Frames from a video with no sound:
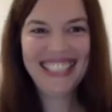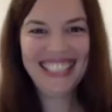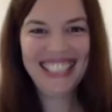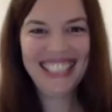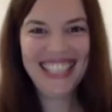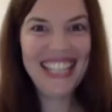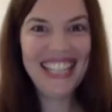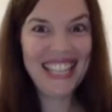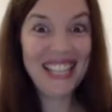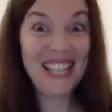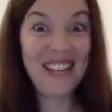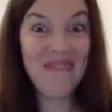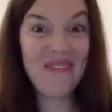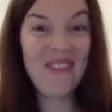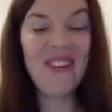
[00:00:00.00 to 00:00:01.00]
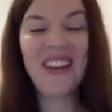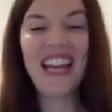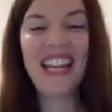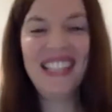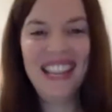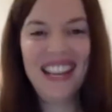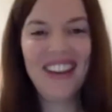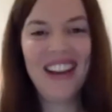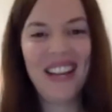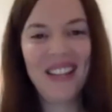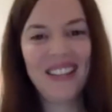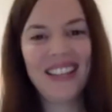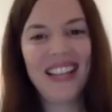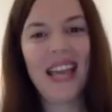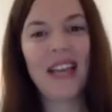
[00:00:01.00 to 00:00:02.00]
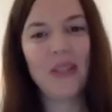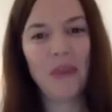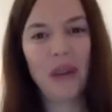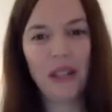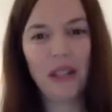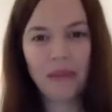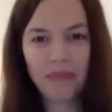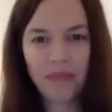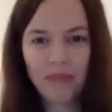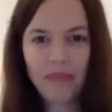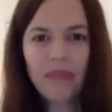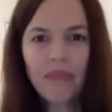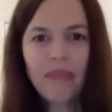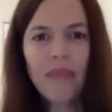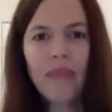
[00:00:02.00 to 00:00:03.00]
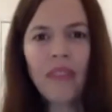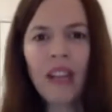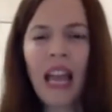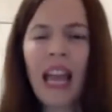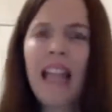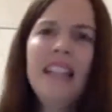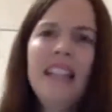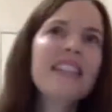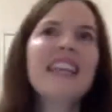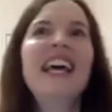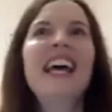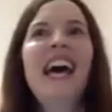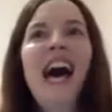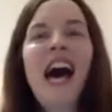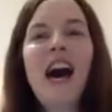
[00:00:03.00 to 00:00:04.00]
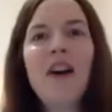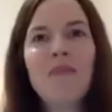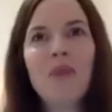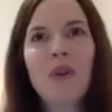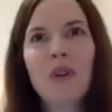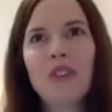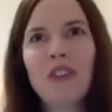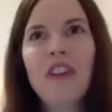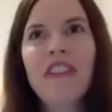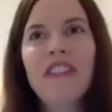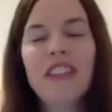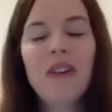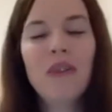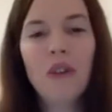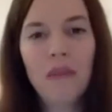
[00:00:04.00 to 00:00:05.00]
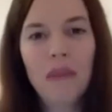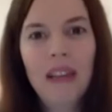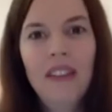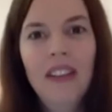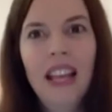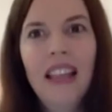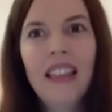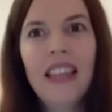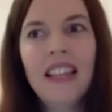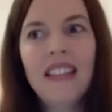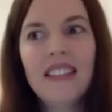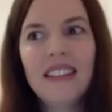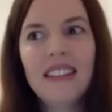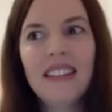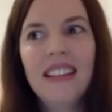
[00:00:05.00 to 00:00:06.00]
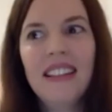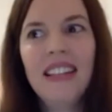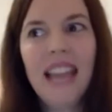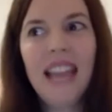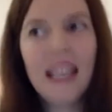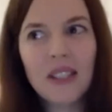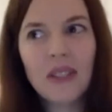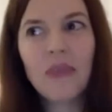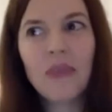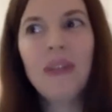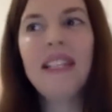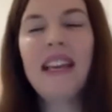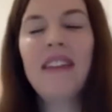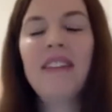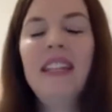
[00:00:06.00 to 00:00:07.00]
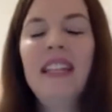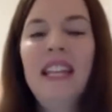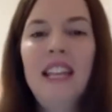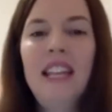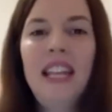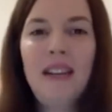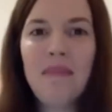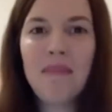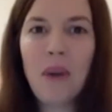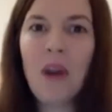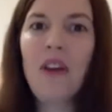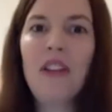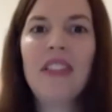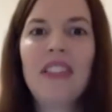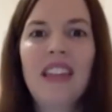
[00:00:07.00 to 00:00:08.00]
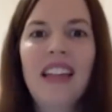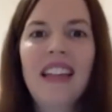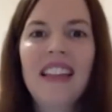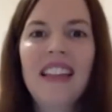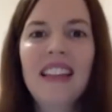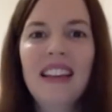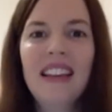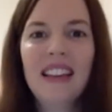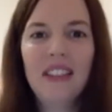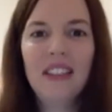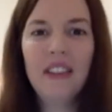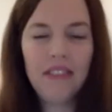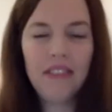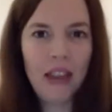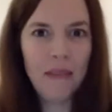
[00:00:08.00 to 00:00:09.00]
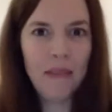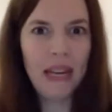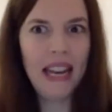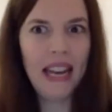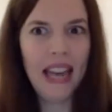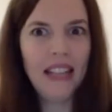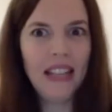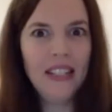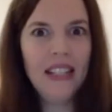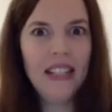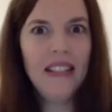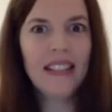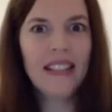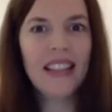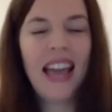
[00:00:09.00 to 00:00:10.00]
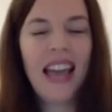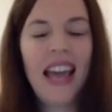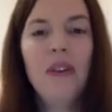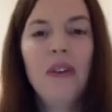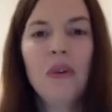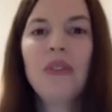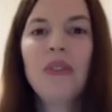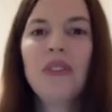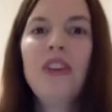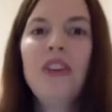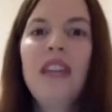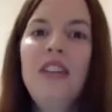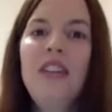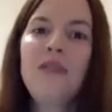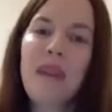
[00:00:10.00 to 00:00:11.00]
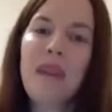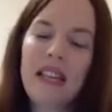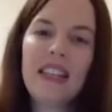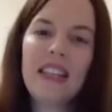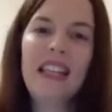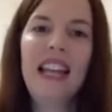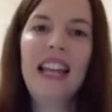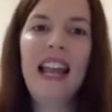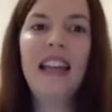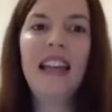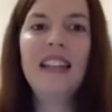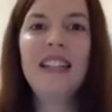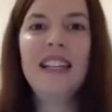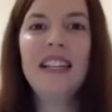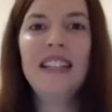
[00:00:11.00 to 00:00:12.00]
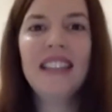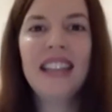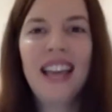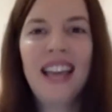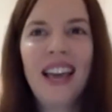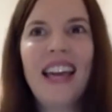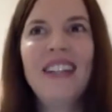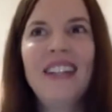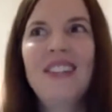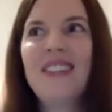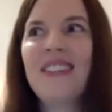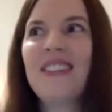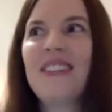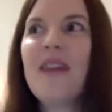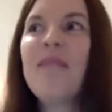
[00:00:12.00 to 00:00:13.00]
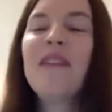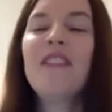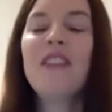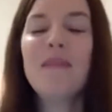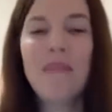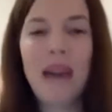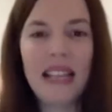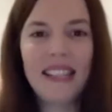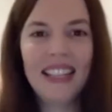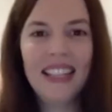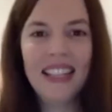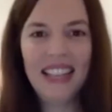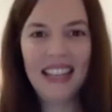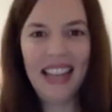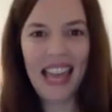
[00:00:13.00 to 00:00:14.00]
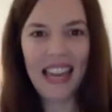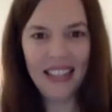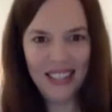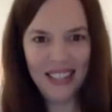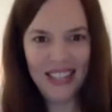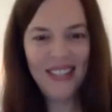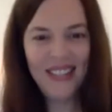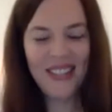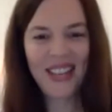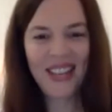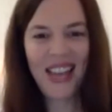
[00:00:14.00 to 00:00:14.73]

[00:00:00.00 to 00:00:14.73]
this is an important idea as well. And also for the woman, that yes, we definitely need both the feminine energies and also these masculine energies. And some of the masculine energies,